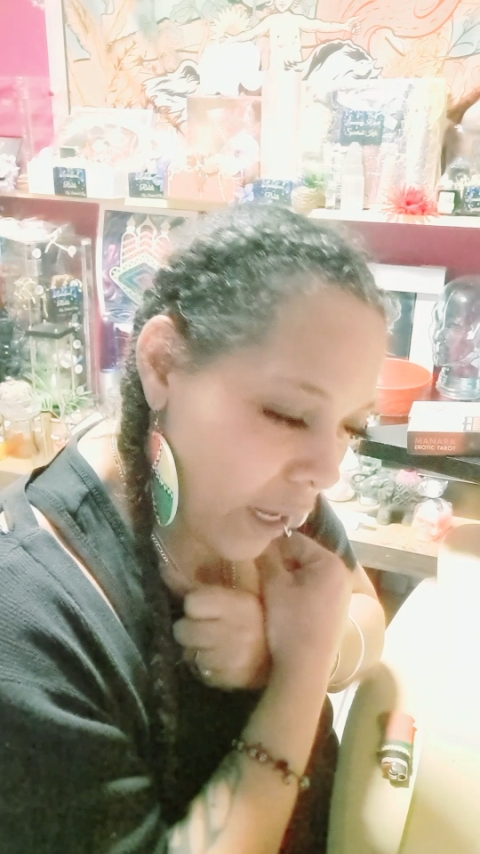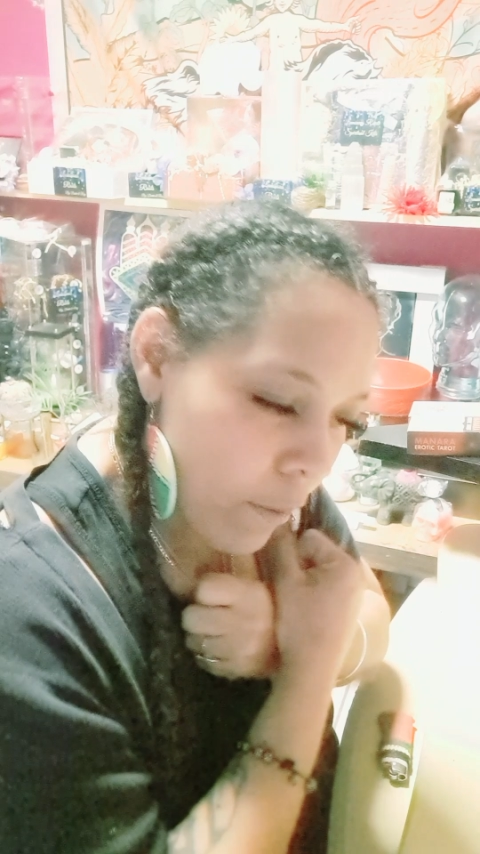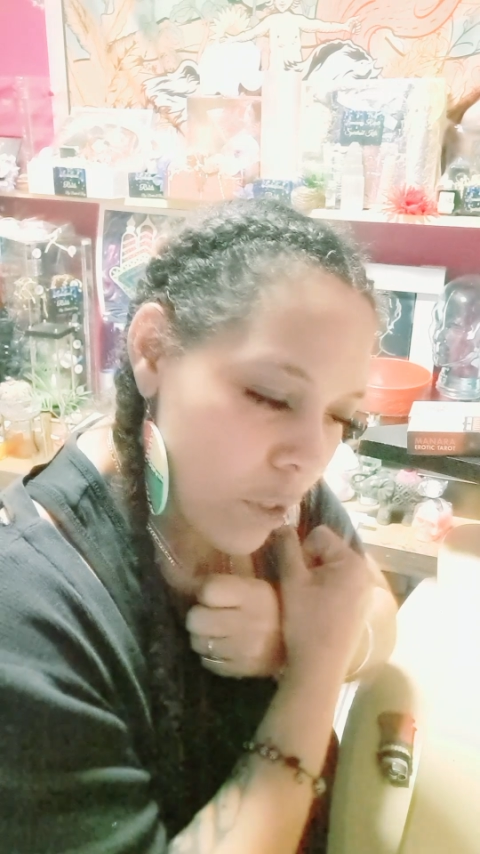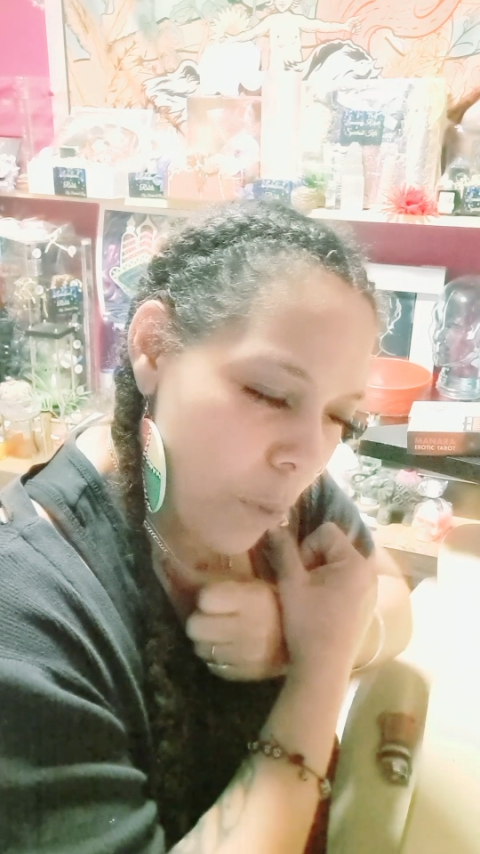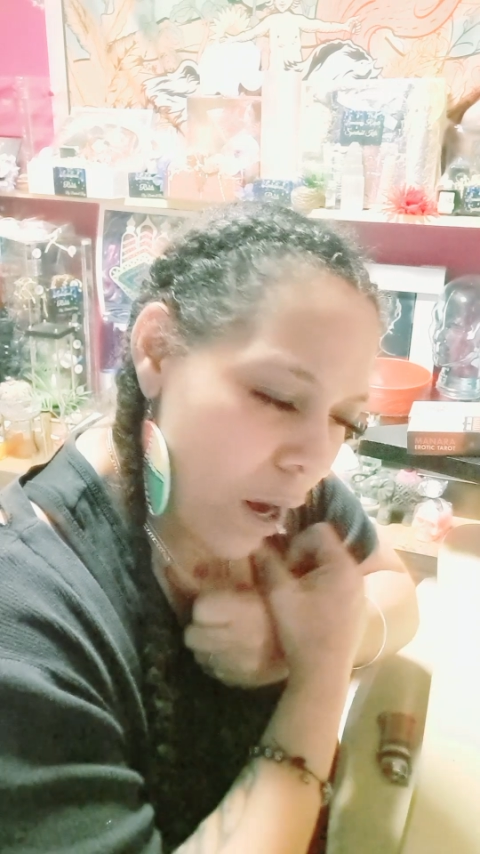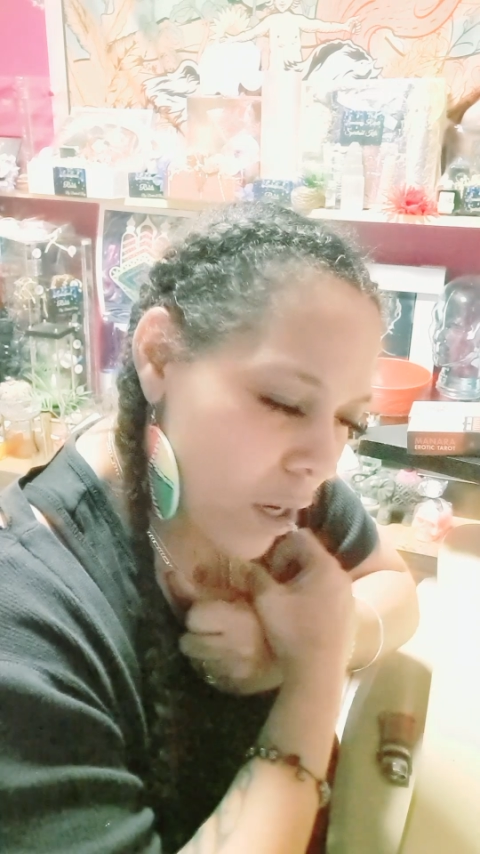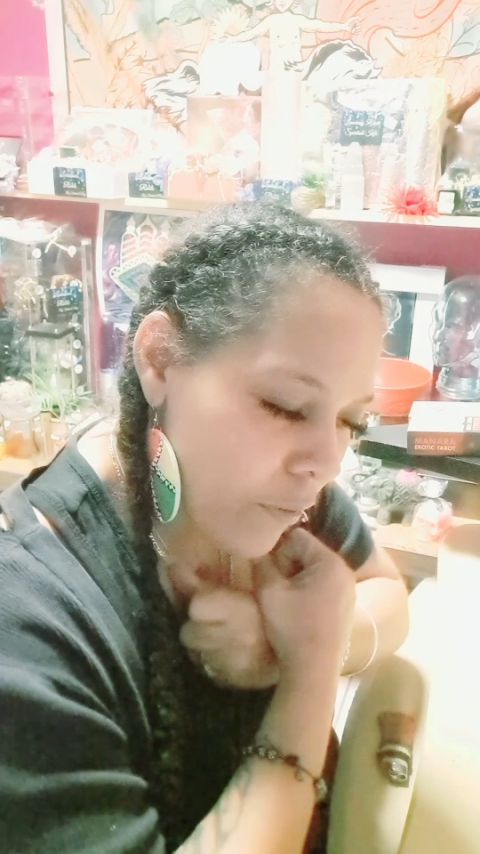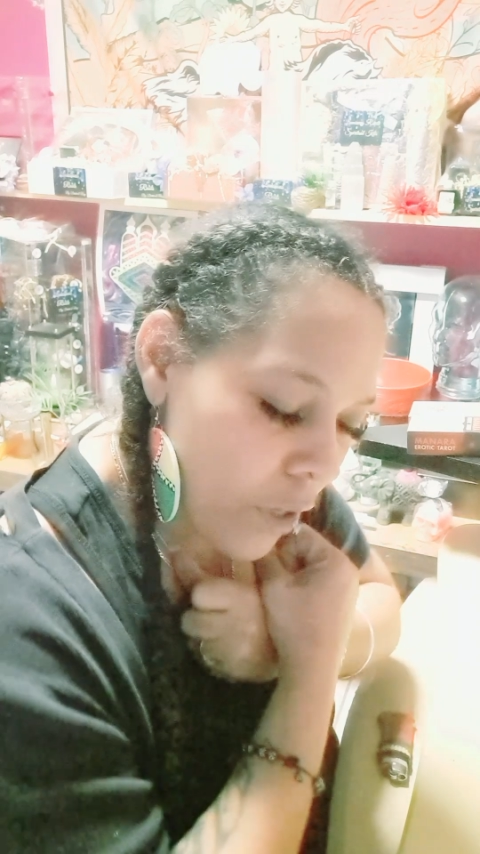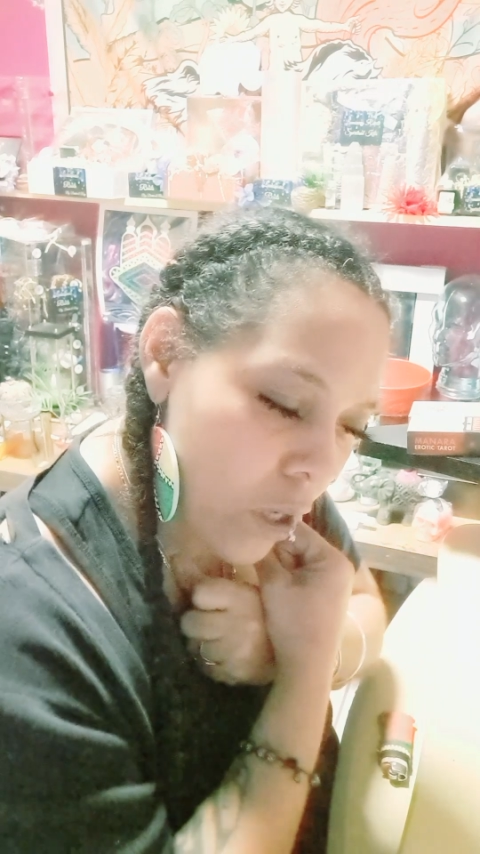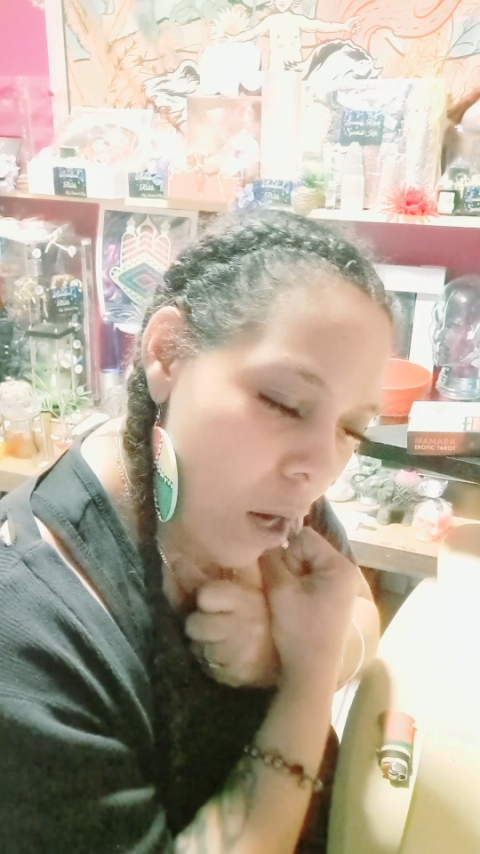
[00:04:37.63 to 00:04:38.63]
It was part of
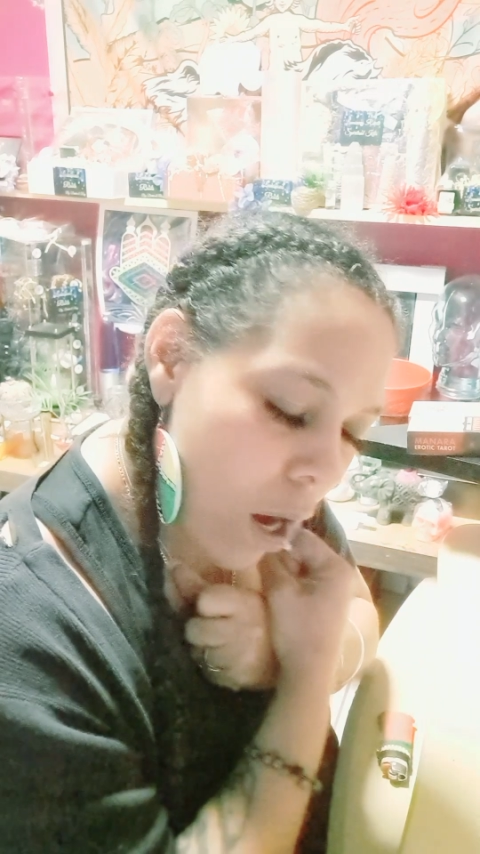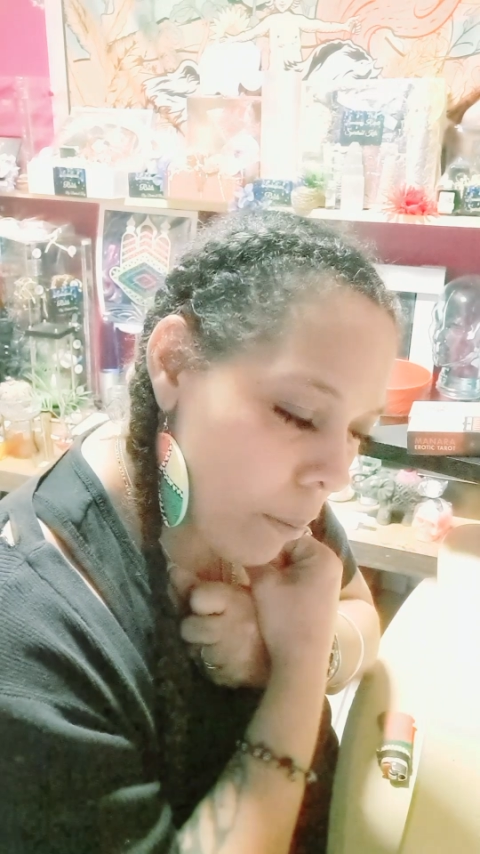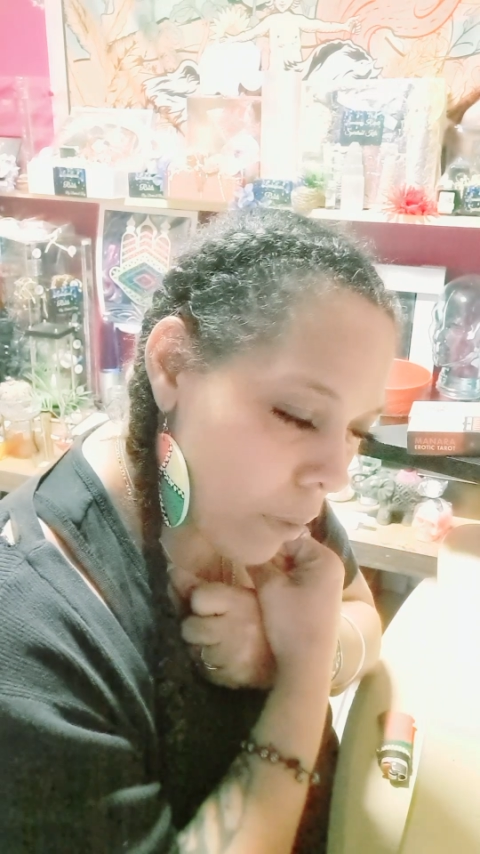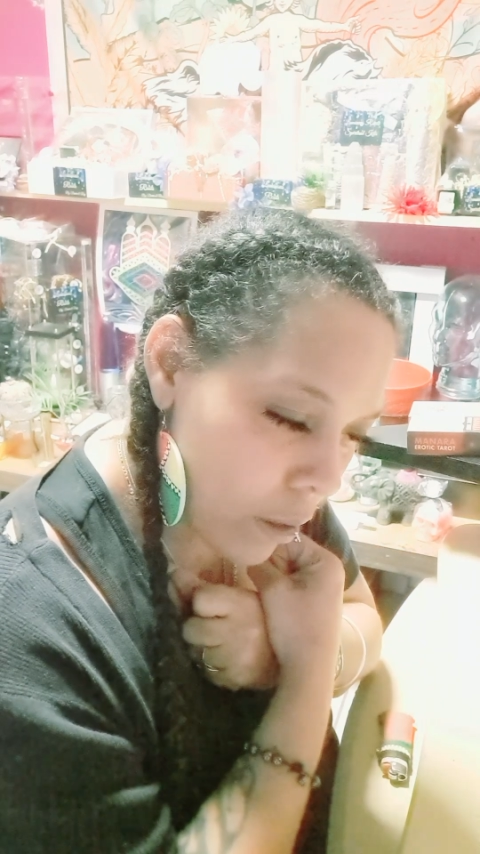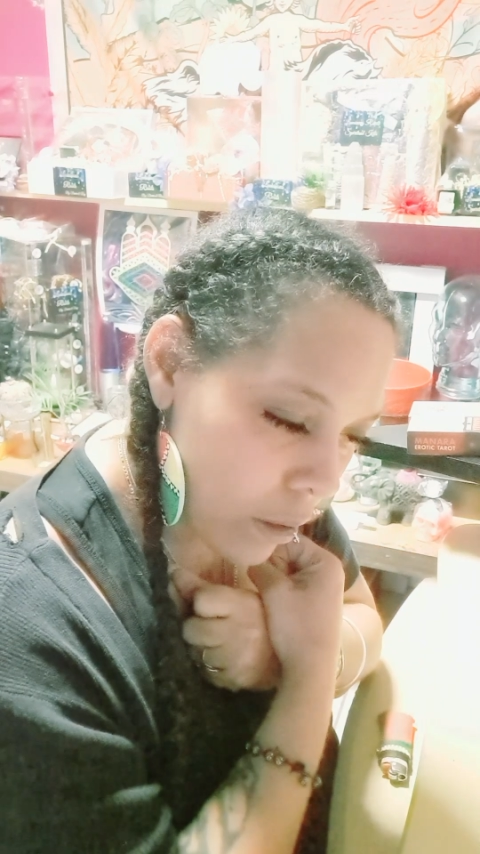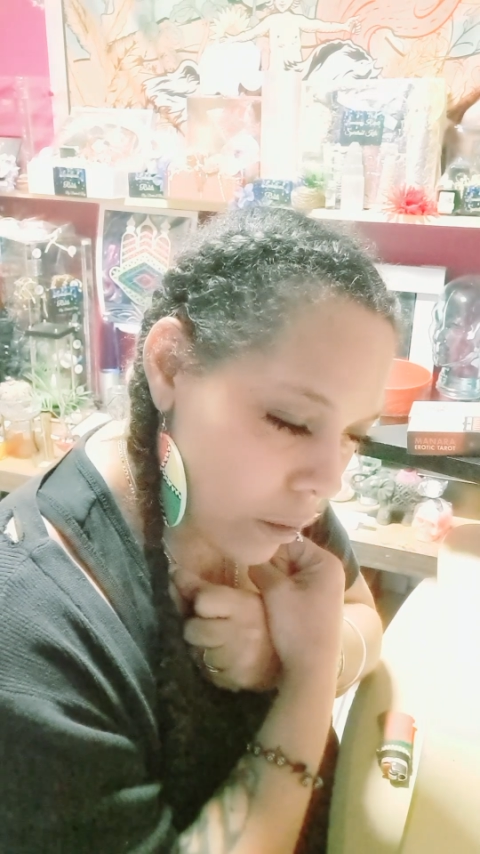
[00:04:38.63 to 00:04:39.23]
your karma.